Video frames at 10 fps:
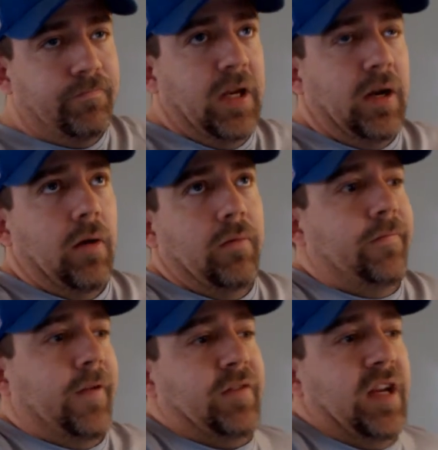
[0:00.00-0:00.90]

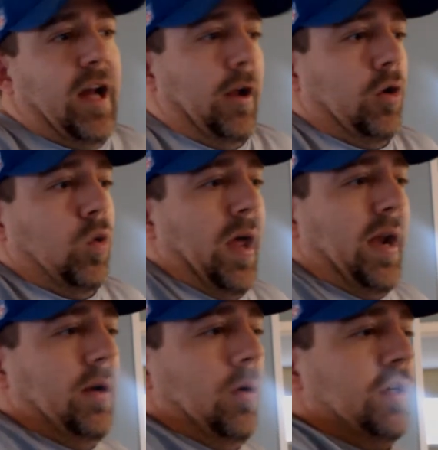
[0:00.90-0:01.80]
$15
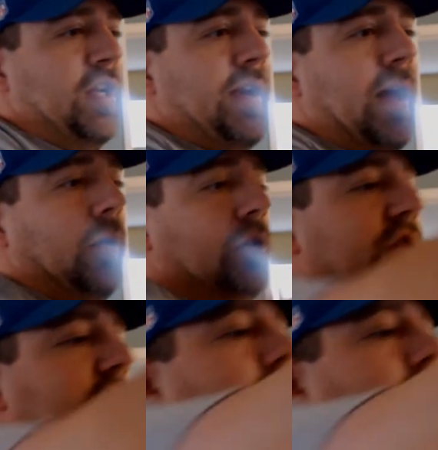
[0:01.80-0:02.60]
credit or $10